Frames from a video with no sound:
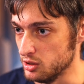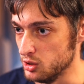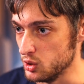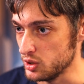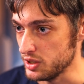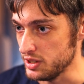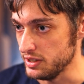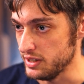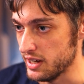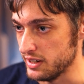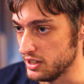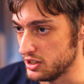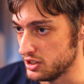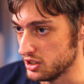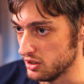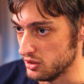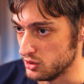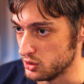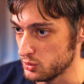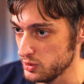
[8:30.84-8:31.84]
looking at each
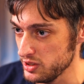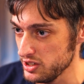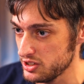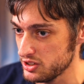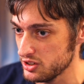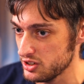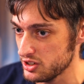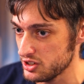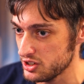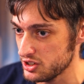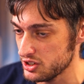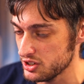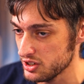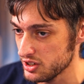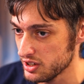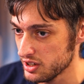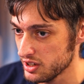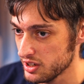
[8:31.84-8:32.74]
other's research,